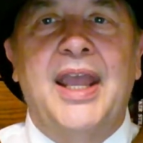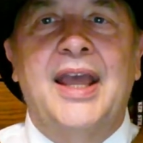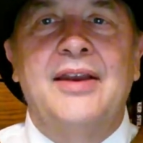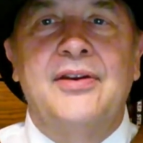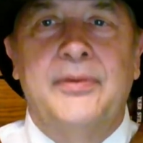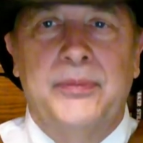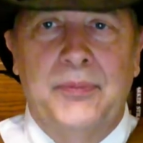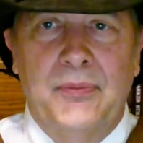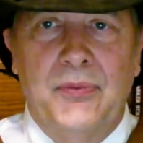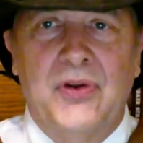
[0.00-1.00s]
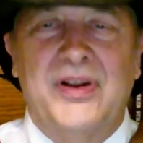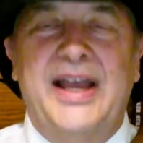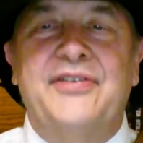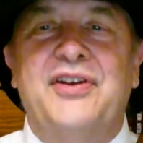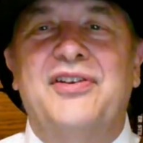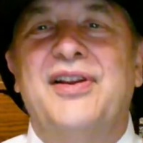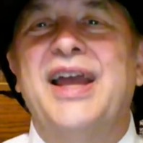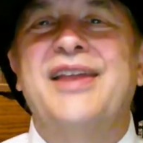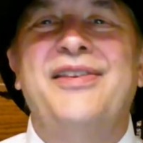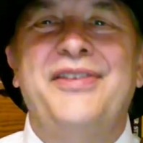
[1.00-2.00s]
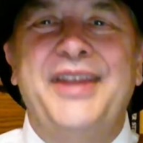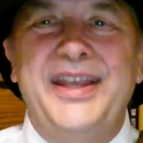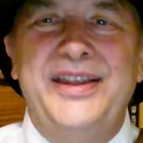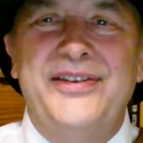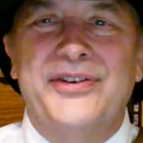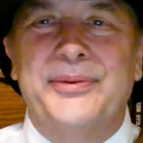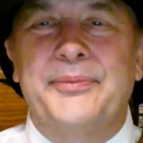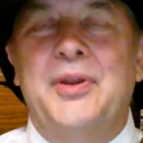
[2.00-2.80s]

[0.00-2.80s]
and classics like these